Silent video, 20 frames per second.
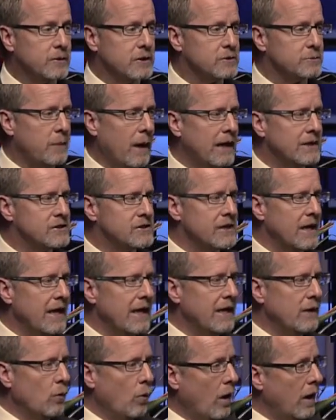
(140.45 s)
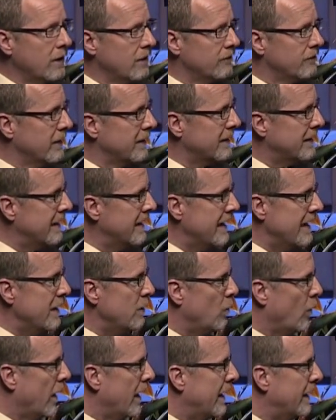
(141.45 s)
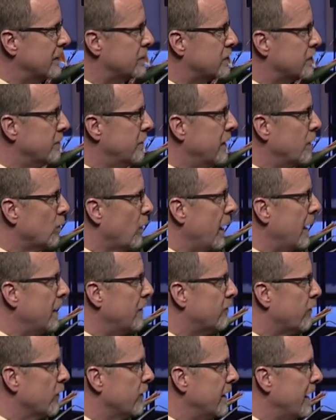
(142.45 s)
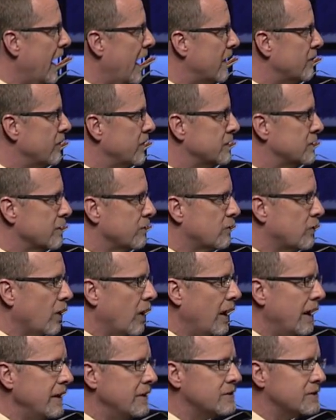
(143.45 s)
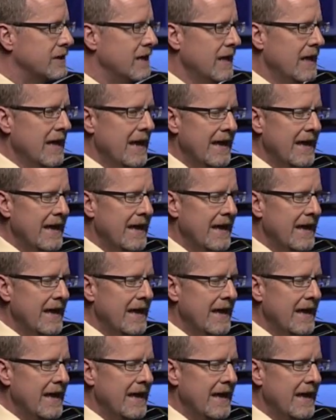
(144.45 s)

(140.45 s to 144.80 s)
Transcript: us by saying one of the key ways to be ready for the advent of Christ